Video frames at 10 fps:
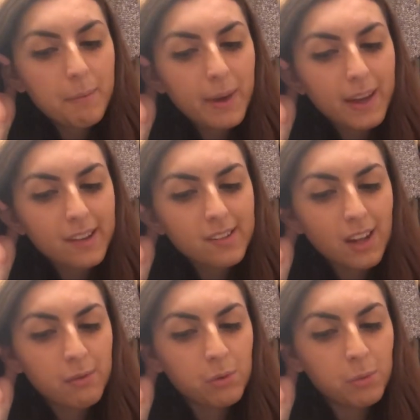pick
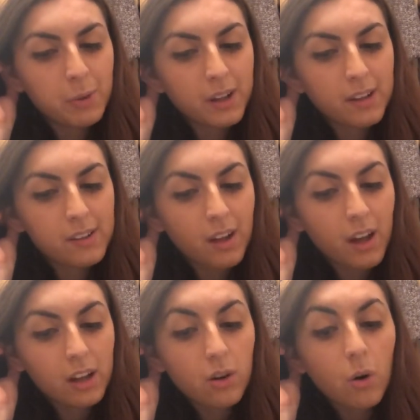several because
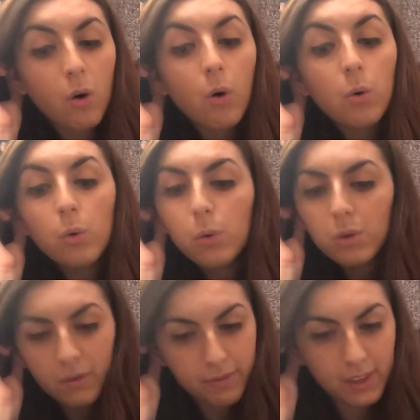I got
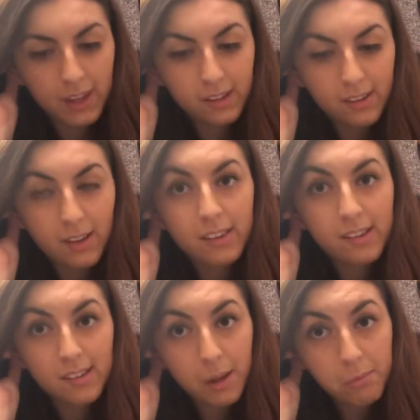all of these at
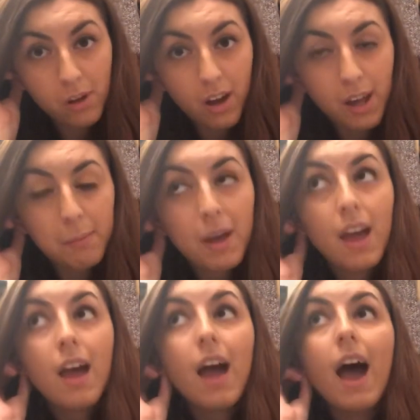the same time
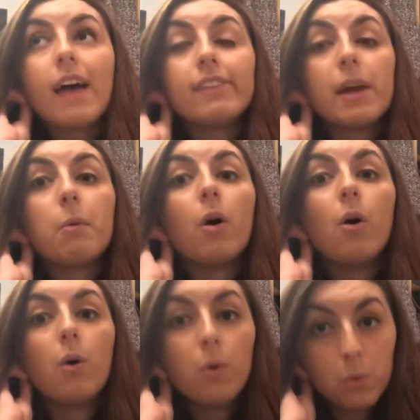and they were
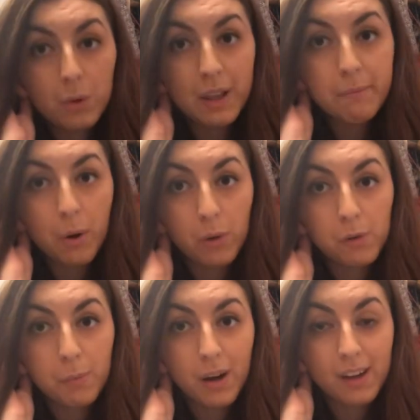all
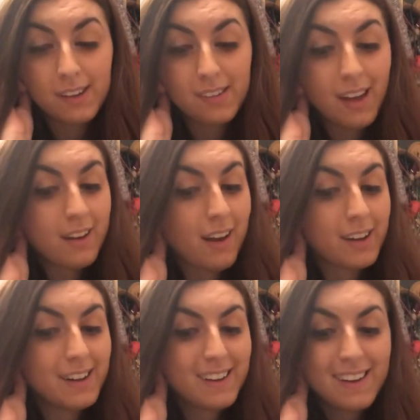impulse buys,
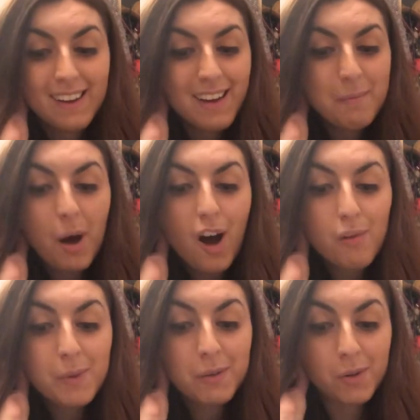and part
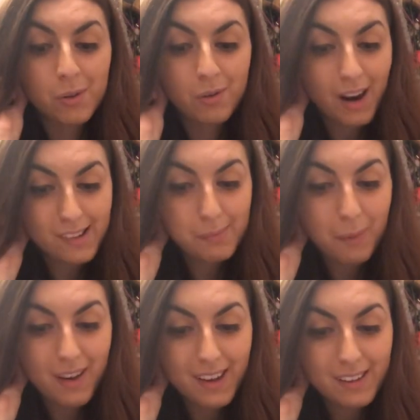of me regrets
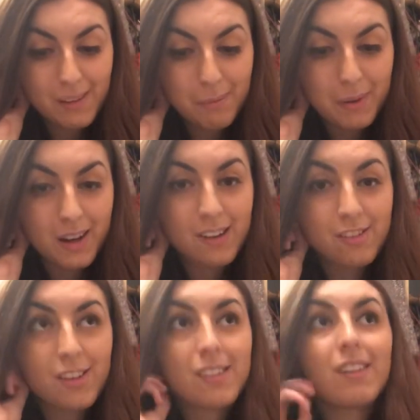buying them
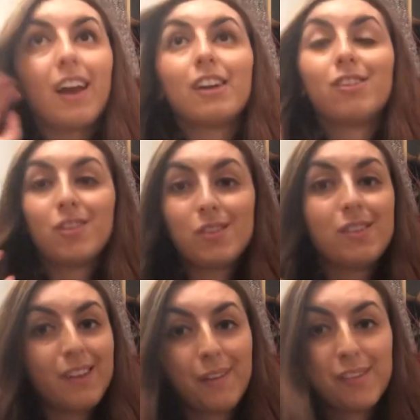because I
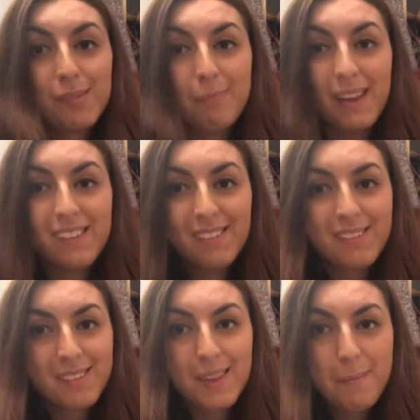shouldn't have spent
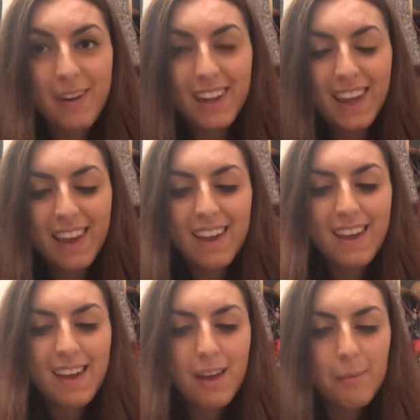the money,
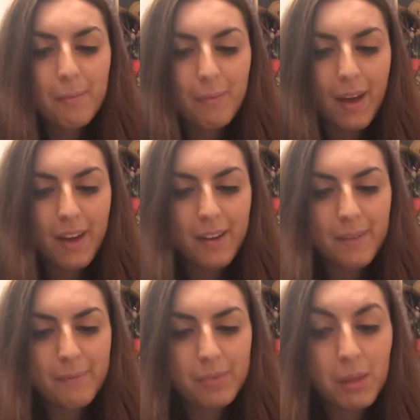
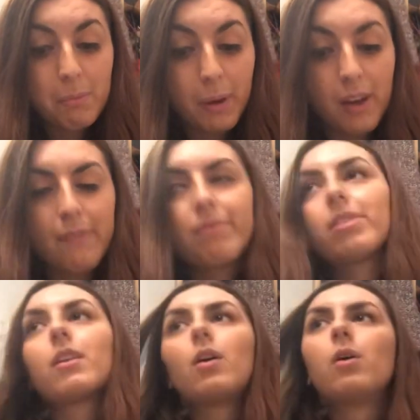but
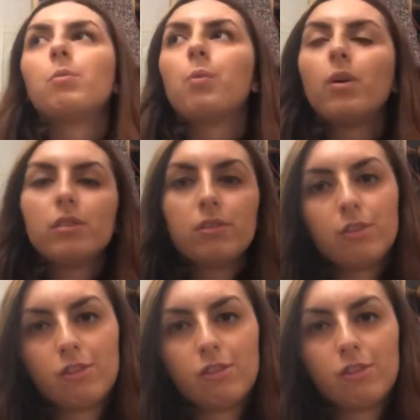on one